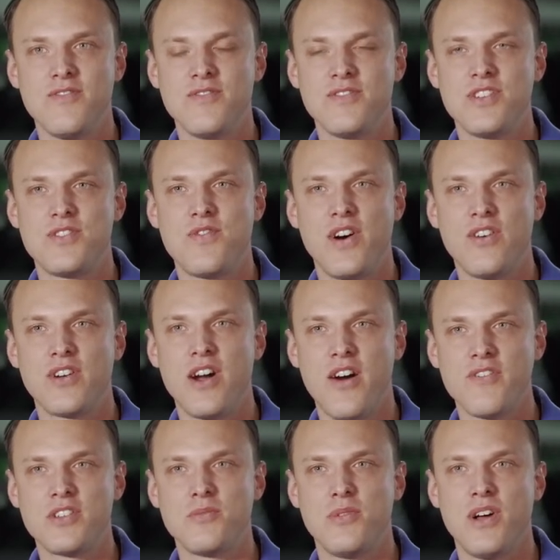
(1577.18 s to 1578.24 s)
just felt
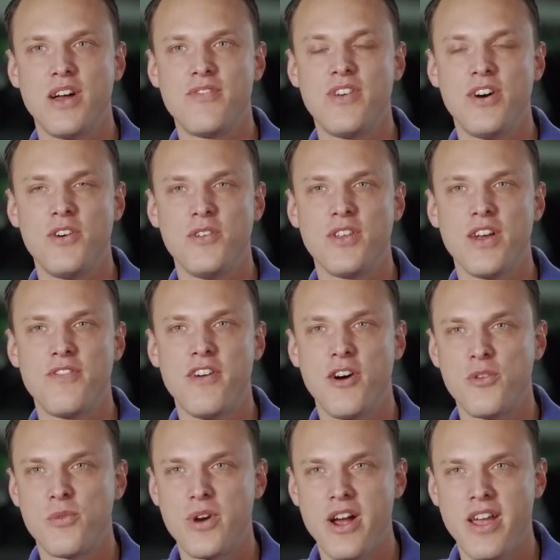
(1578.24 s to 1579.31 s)
comfortable. I
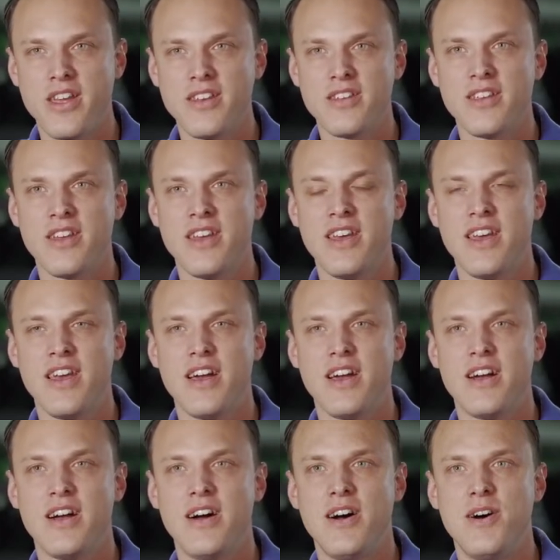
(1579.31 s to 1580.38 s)
felt right.
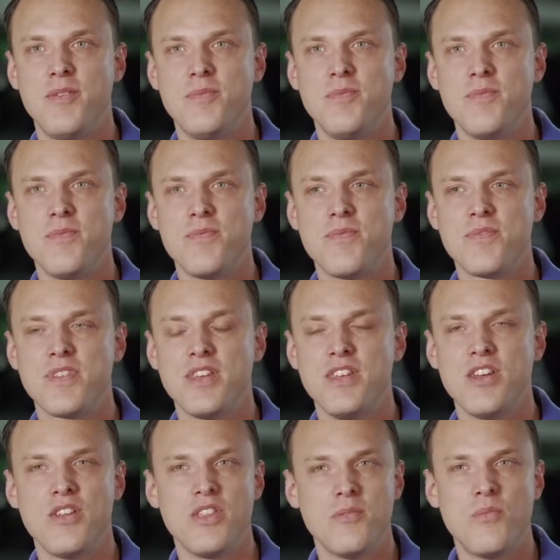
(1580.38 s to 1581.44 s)

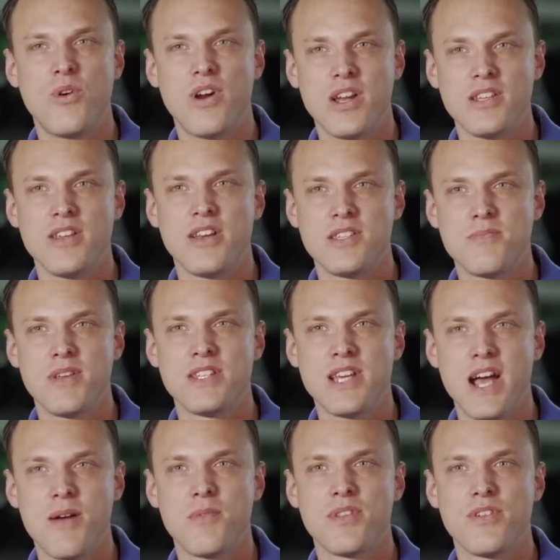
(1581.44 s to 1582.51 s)
The more I spent
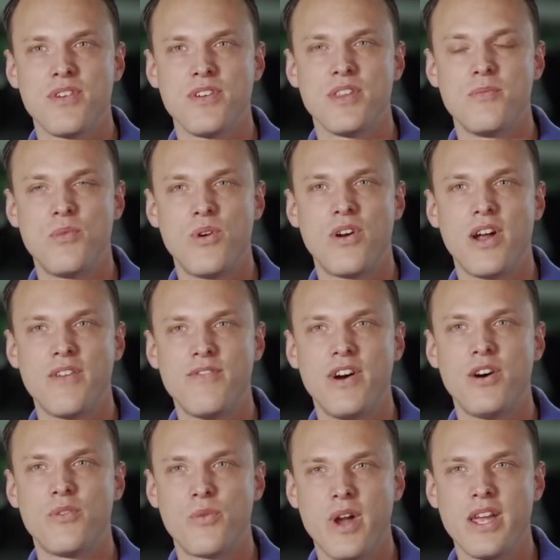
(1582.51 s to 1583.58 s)
time with her, the more I
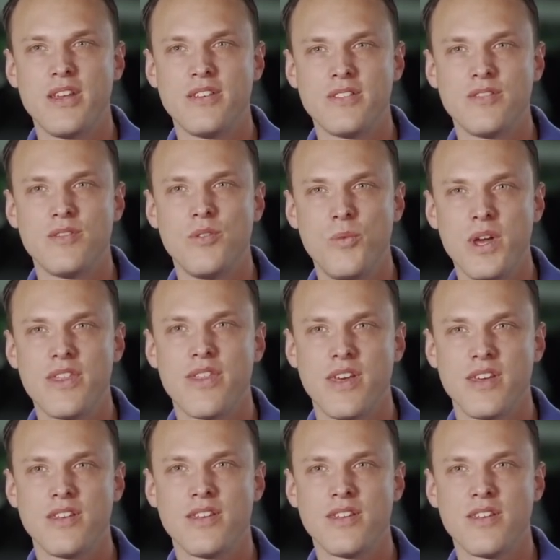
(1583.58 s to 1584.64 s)
felt right with
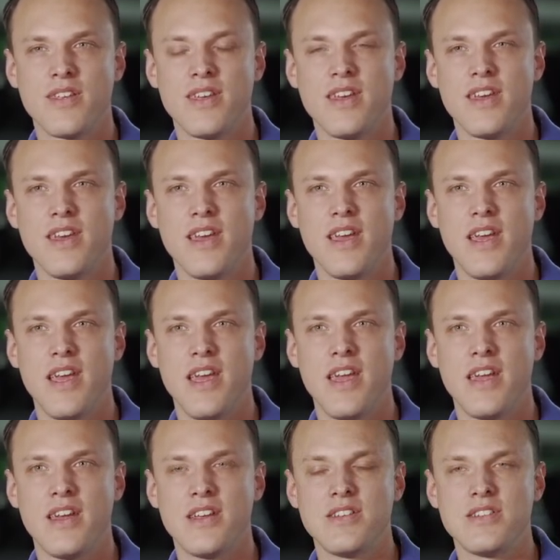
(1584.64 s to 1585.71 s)
it.
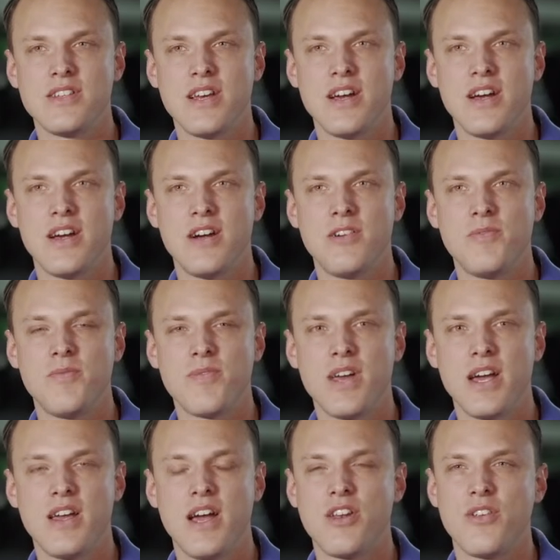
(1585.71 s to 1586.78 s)
And
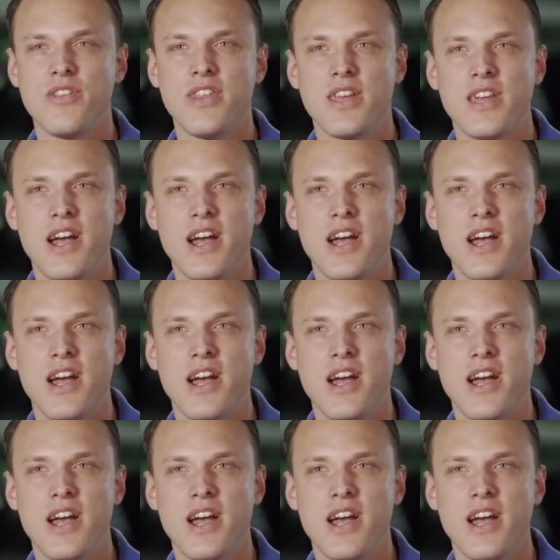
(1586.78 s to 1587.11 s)
I don't think